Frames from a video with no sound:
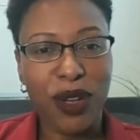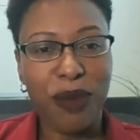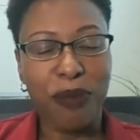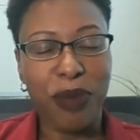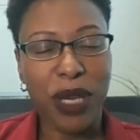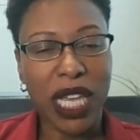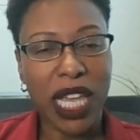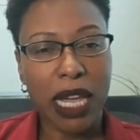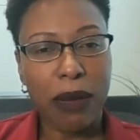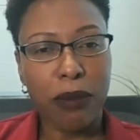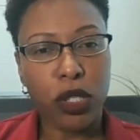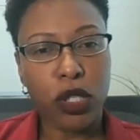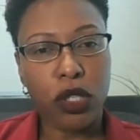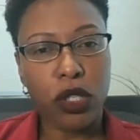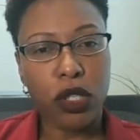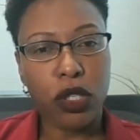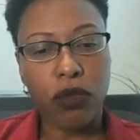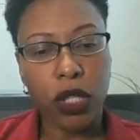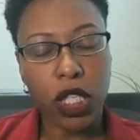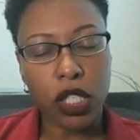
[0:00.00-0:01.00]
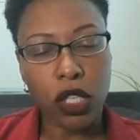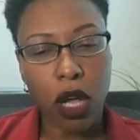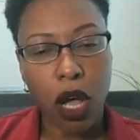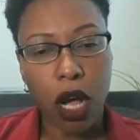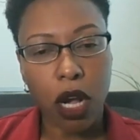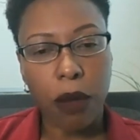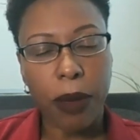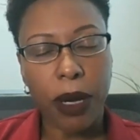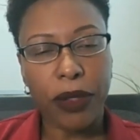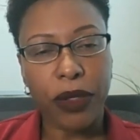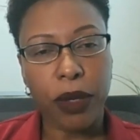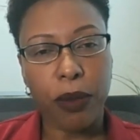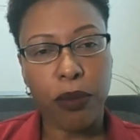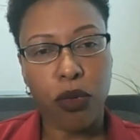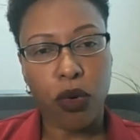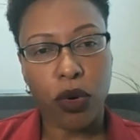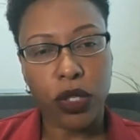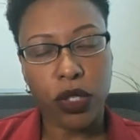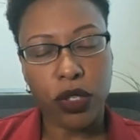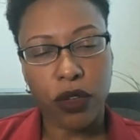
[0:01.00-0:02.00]
Being able to really talk about the
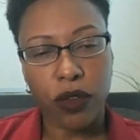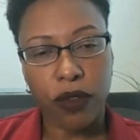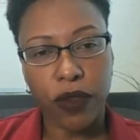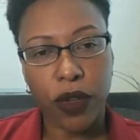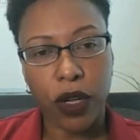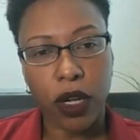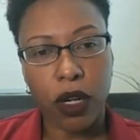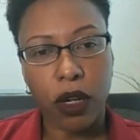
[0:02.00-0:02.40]
importance of